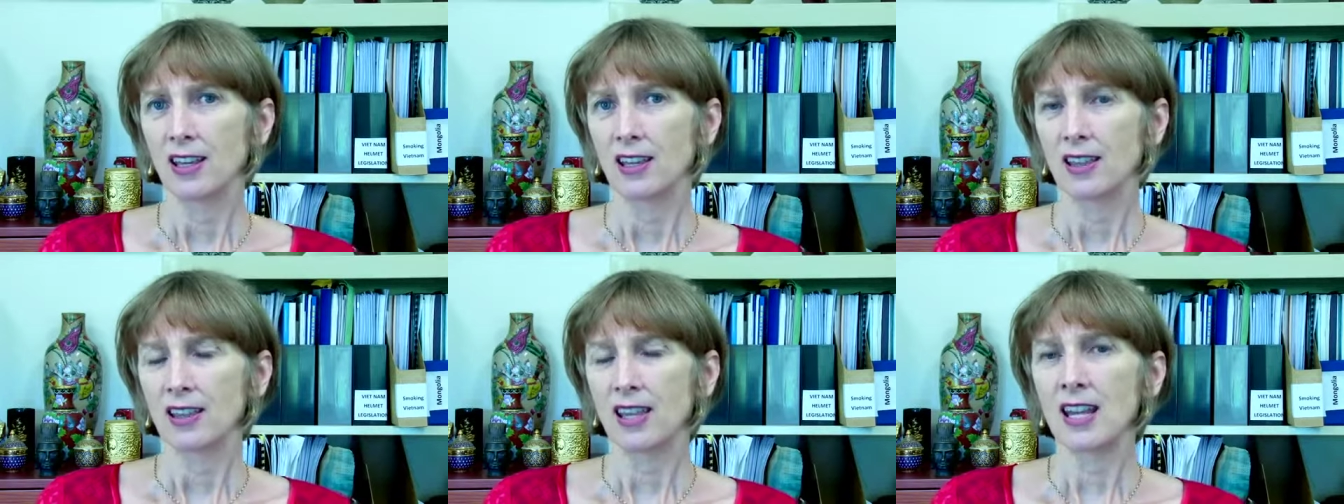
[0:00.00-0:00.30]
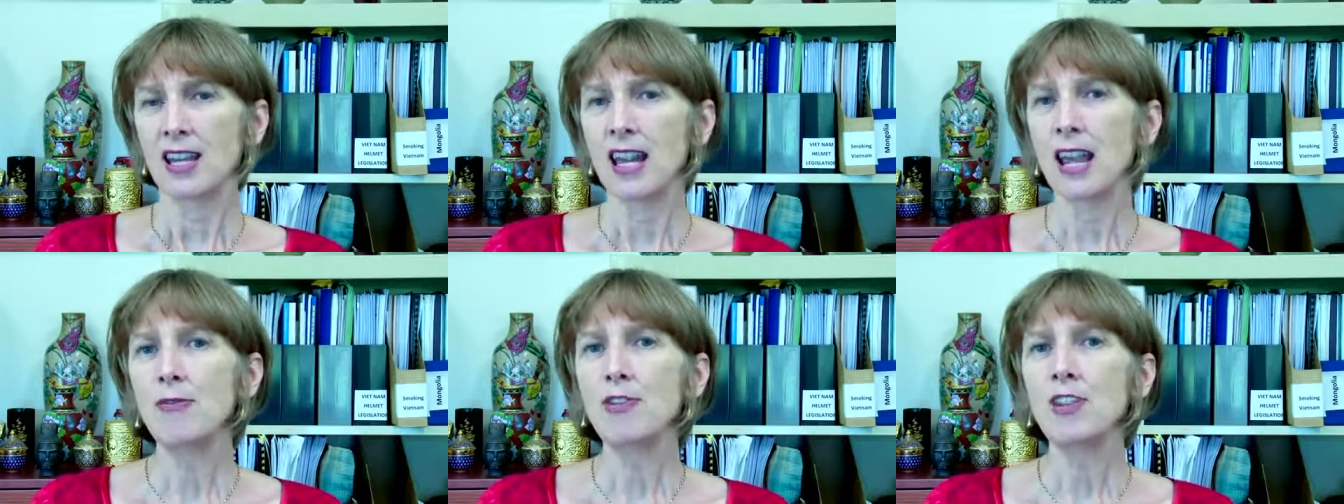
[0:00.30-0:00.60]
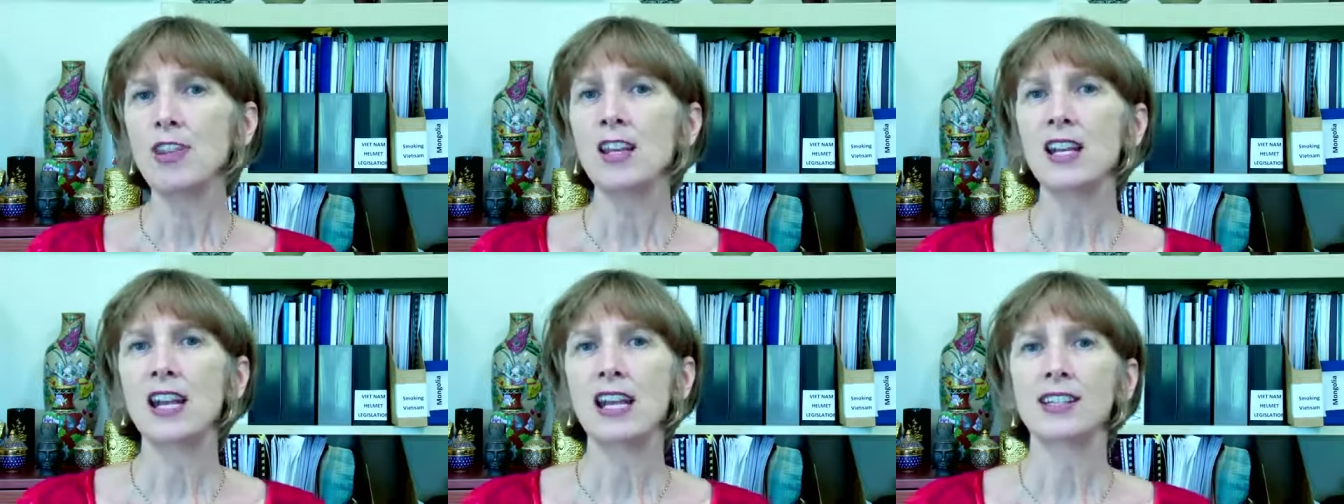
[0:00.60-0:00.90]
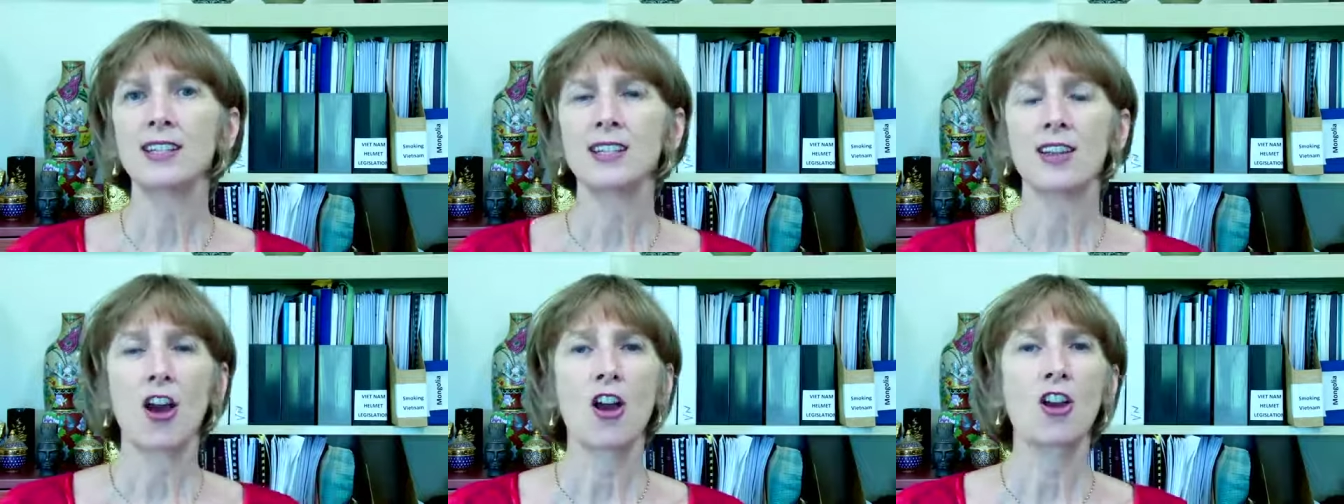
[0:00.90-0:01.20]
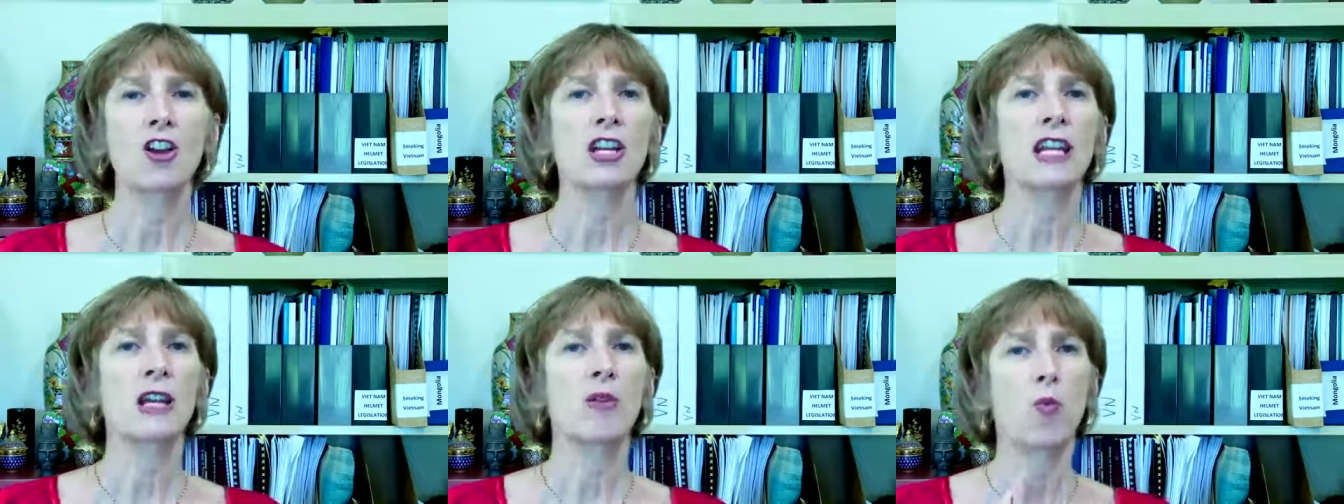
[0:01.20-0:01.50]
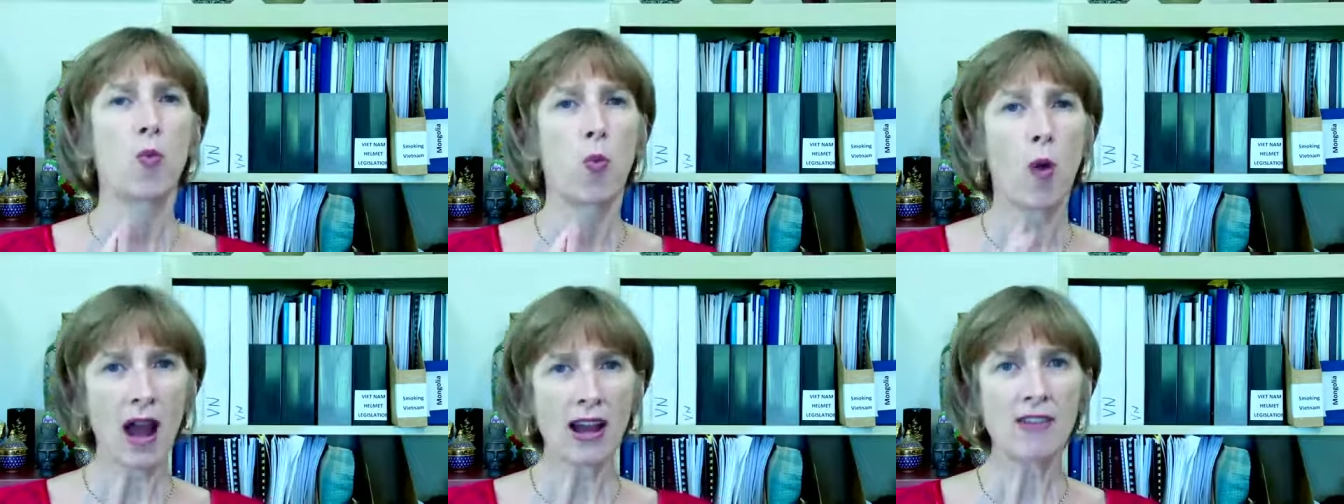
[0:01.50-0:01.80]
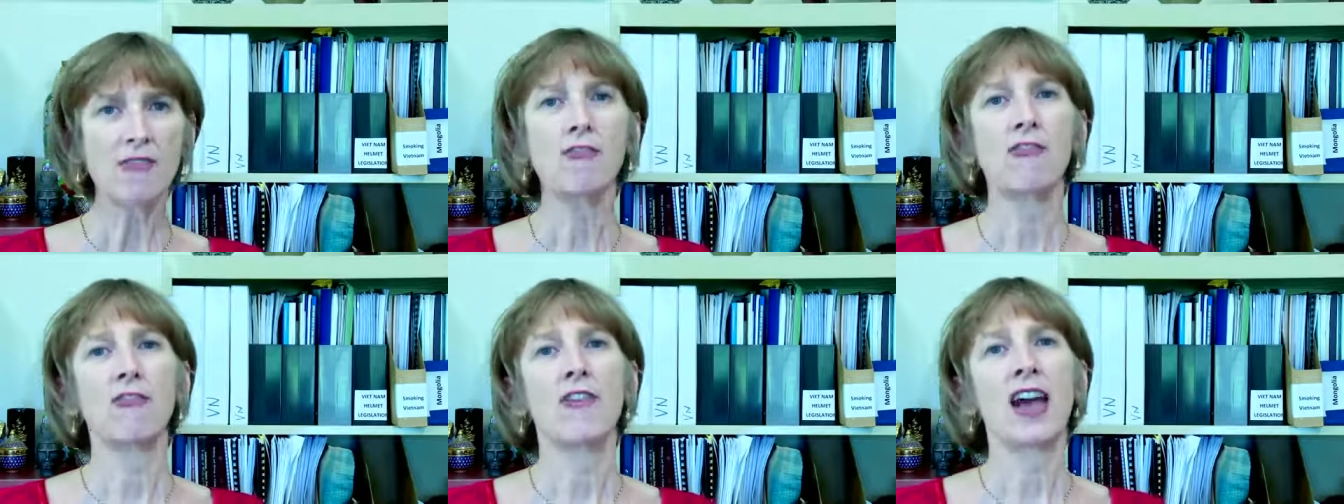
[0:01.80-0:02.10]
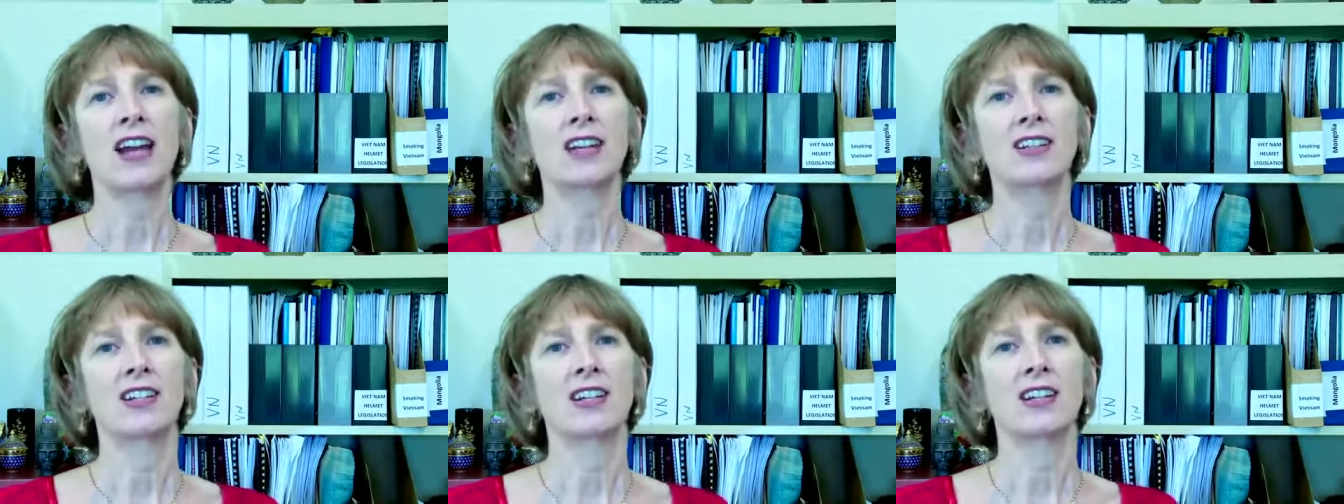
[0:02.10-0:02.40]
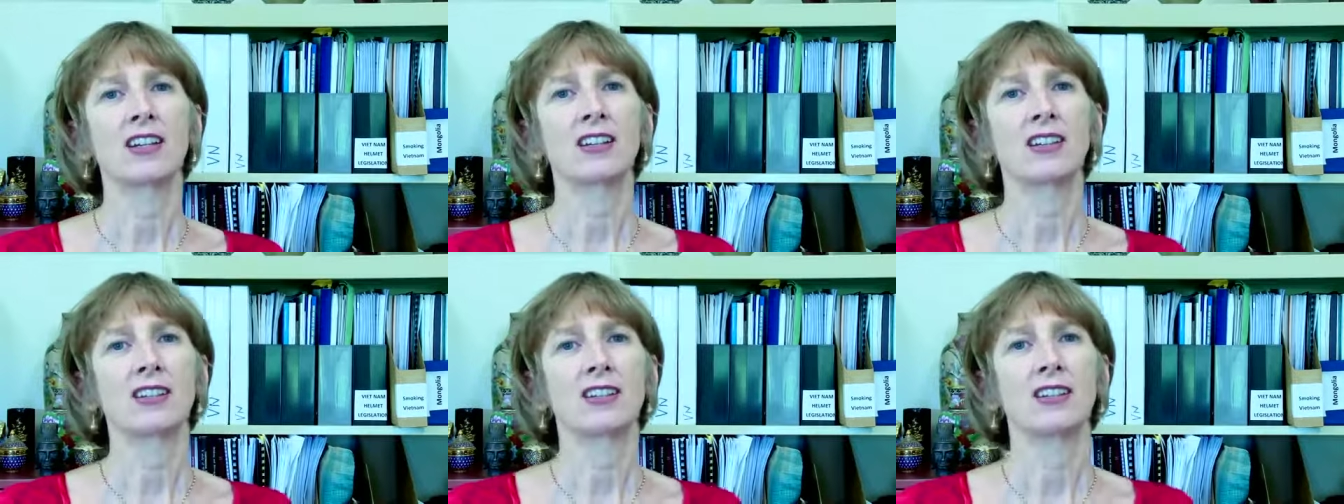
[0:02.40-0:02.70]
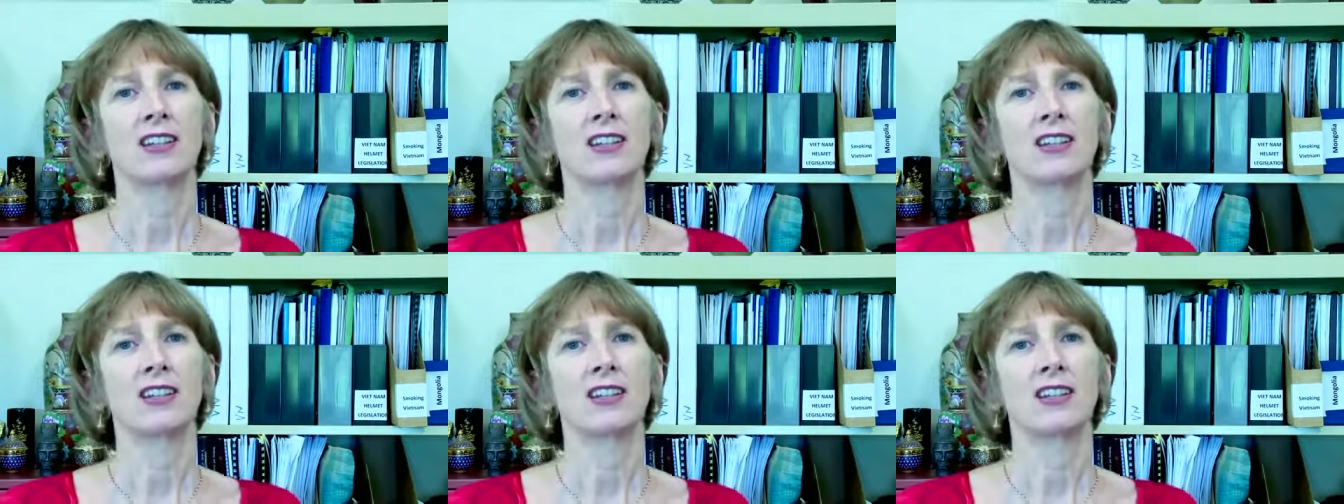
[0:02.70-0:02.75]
they're nevertheless only one factor